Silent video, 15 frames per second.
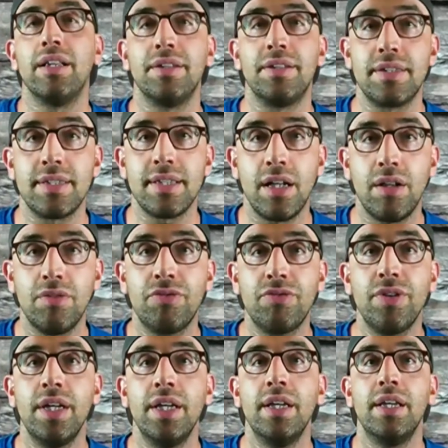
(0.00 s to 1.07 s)
itself
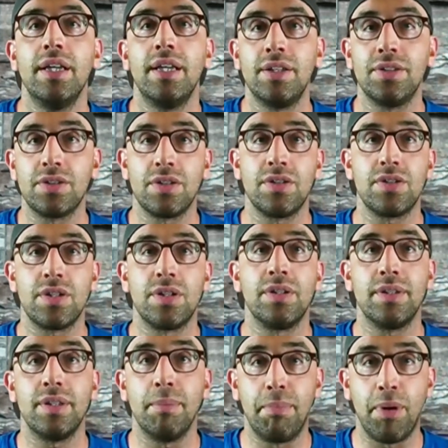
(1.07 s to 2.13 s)
is considered
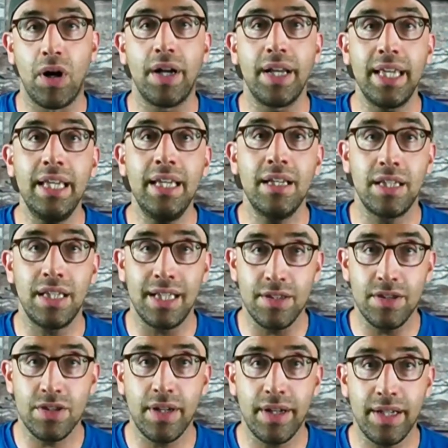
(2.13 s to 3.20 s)
the body, the
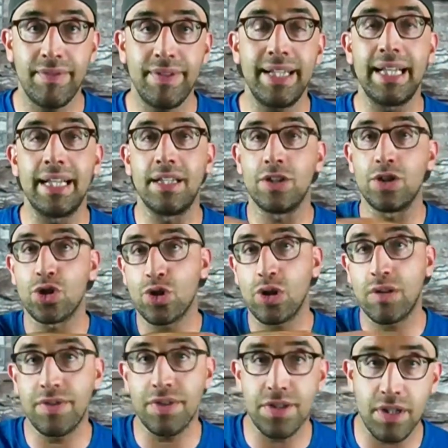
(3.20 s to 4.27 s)
inside of it, and then the
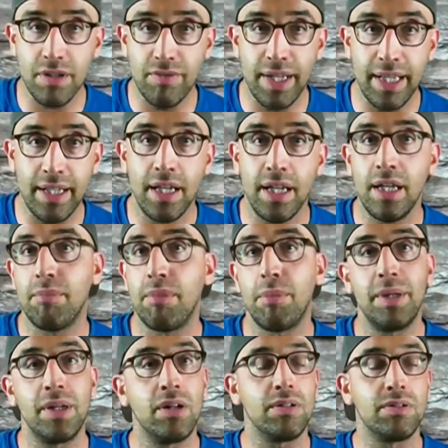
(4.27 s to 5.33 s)
surface of it, what we
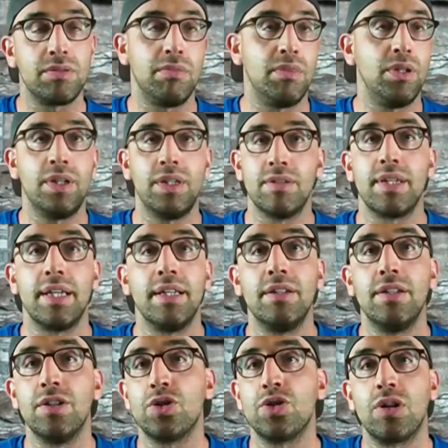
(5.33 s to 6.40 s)
call, you can say that
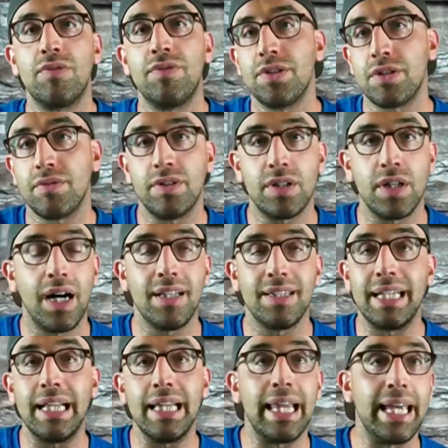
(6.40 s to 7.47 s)
the surface of the tile, the
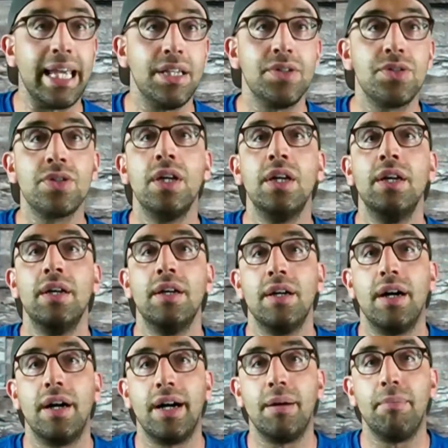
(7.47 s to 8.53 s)
glaze.
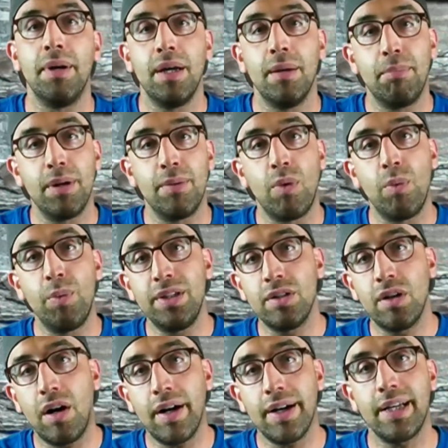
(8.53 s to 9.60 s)
But when we
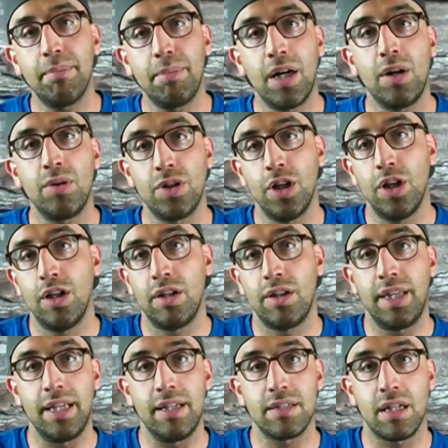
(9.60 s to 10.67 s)
talk about
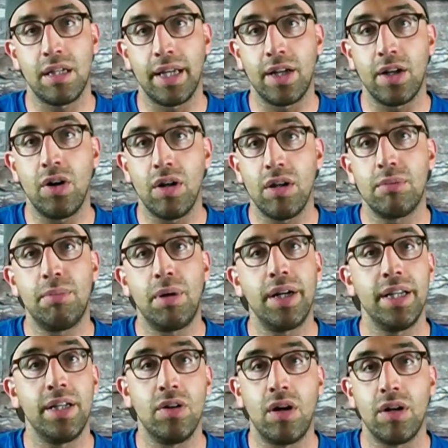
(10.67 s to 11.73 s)
things like color body,
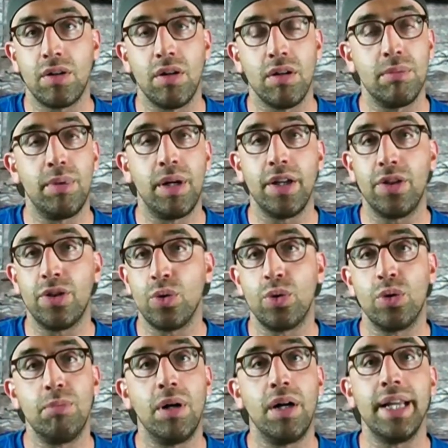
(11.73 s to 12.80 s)
non-color body, thorough
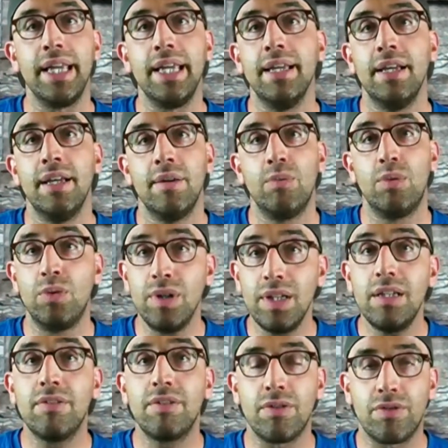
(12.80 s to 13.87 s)
body, we're
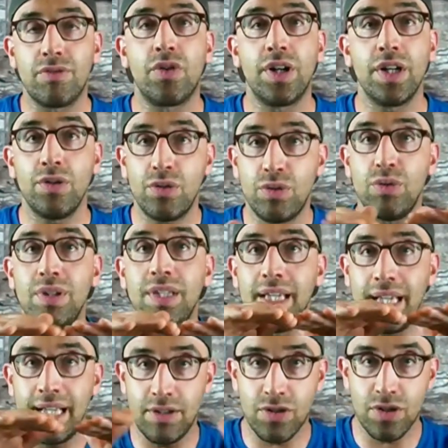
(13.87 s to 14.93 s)
really referring to the
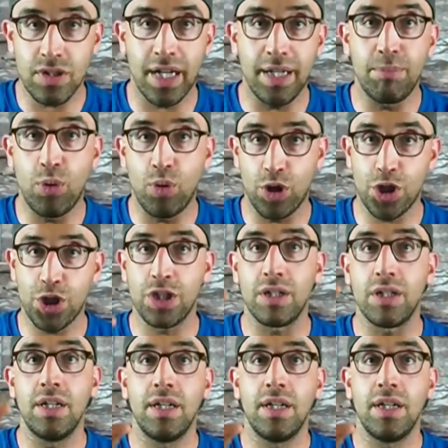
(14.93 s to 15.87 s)
inside portion